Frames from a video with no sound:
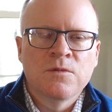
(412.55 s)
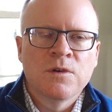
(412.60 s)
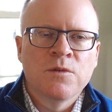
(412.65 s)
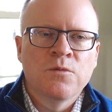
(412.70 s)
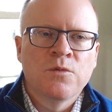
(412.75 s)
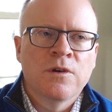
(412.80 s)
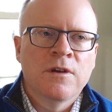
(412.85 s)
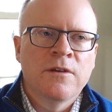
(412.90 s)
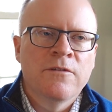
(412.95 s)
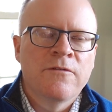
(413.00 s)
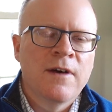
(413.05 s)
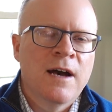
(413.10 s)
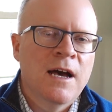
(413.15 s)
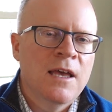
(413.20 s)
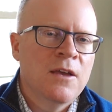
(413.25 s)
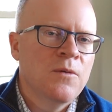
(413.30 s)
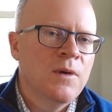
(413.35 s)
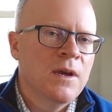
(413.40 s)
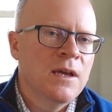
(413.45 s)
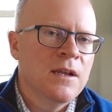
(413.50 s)
when we're
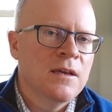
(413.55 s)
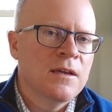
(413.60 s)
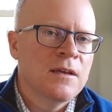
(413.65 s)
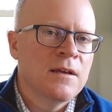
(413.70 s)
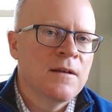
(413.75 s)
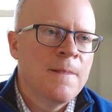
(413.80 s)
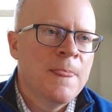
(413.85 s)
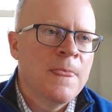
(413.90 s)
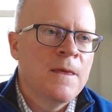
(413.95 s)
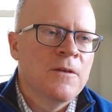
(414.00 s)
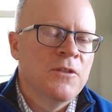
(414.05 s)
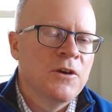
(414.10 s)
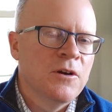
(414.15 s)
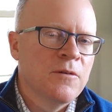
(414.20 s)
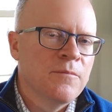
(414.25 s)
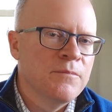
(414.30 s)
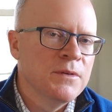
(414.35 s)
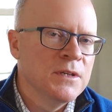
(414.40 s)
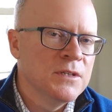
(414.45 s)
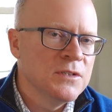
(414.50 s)
evaluating their
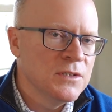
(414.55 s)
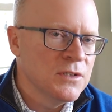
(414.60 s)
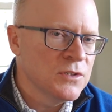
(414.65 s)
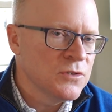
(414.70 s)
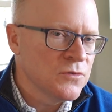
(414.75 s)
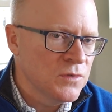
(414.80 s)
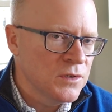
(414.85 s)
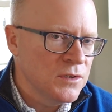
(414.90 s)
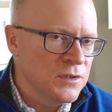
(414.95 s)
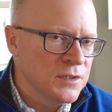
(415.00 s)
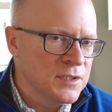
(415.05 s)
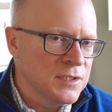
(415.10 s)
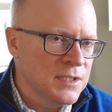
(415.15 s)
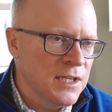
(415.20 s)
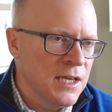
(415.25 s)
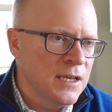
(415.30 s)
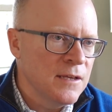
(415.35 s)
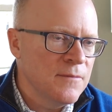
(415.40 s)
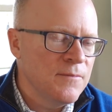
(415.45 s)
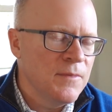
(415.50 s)
business real
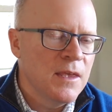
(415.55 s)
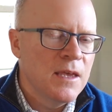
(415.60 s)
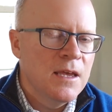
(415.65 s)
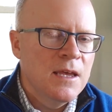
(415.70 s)
estate,